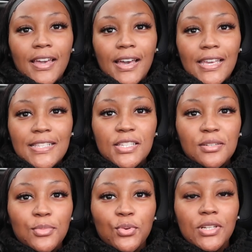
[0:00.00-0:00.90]
guys,
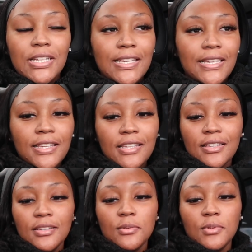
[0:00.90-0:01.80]
good
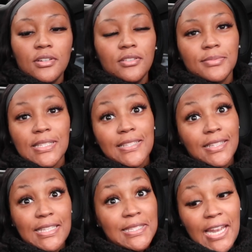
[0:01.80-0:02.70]
morning. Well,
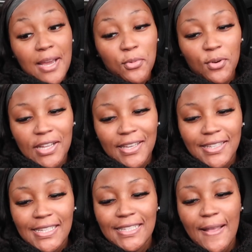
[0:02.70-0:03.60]
it's not
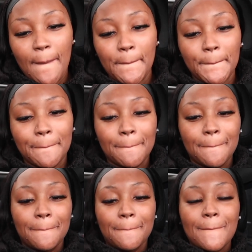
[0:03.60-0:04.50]
morning,
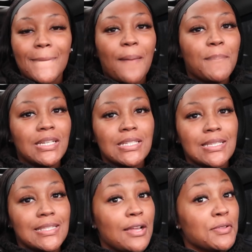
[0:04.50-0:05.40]
but it
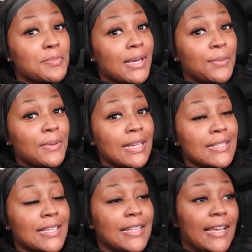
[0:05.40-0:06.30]
just sounds better when I
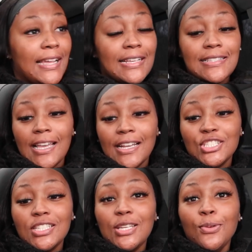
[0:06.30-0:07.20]
say that. It's
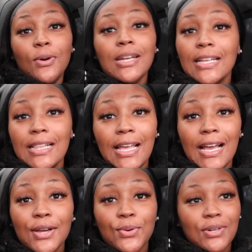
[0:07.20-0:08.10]
actually 1
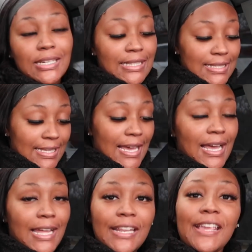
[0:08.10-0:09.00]
o'clock on a
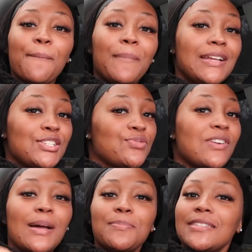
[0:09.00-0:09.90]
dot in my
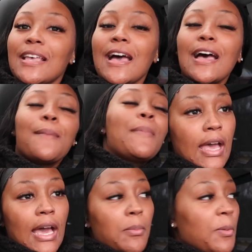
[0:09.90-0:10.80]
drop top.
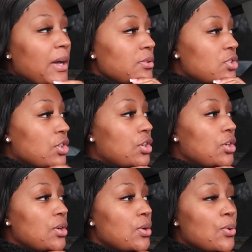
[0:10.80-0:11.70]
I'm about to
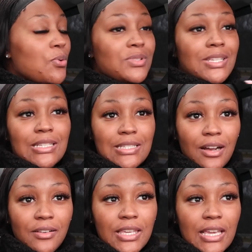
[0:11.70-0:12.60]
go to
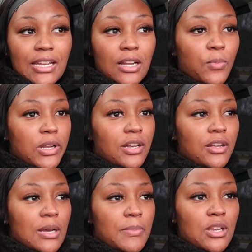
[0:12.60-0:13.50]
Duncan. I wanted to
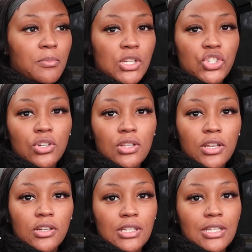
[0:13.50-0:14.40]
come here much
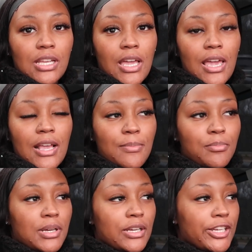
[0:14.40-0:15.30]
earlier in the day,
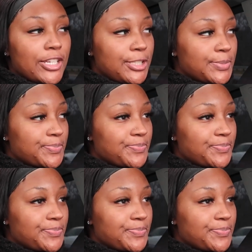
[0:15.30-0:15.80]
but